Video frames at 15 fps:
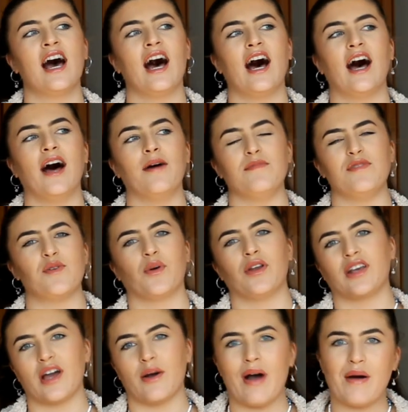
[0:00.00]
You want
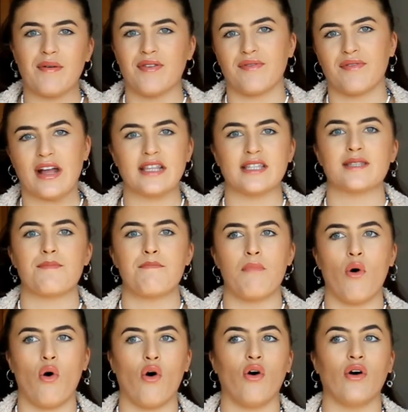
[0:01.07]
to go out with your friends
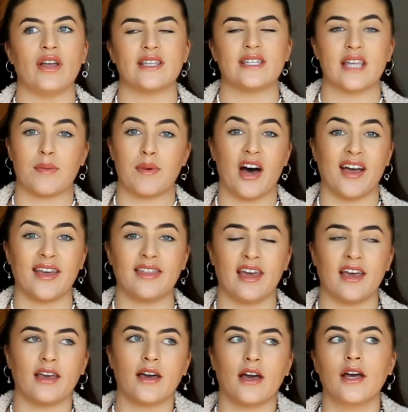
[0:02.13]
more in summer, I
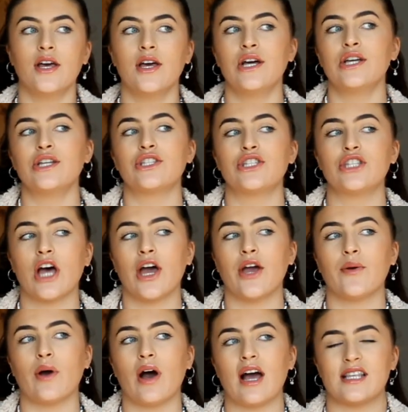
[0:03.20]
think.
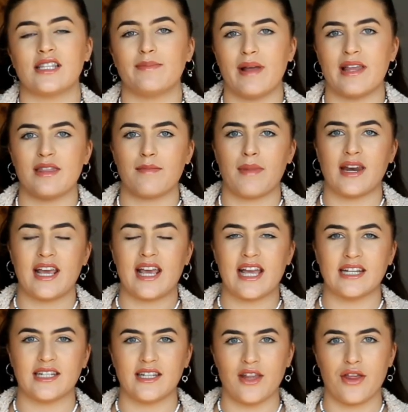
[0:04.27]
So I split the money
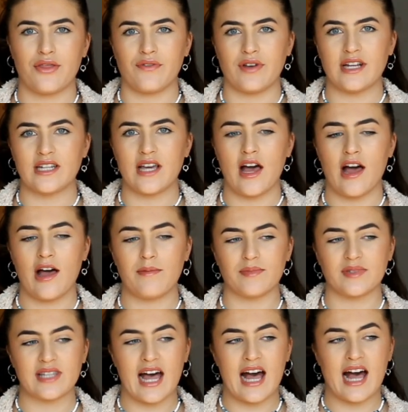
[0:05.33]
into the three
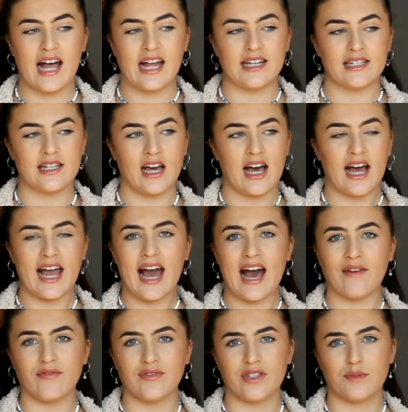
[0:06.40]
terms and I
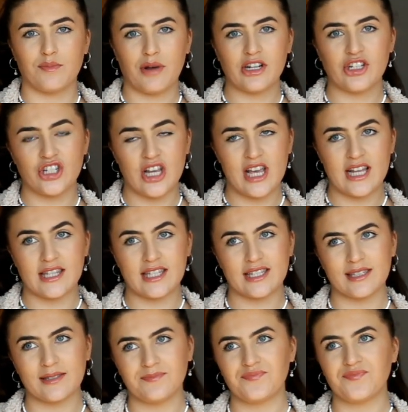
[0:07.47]
have spreadsheets.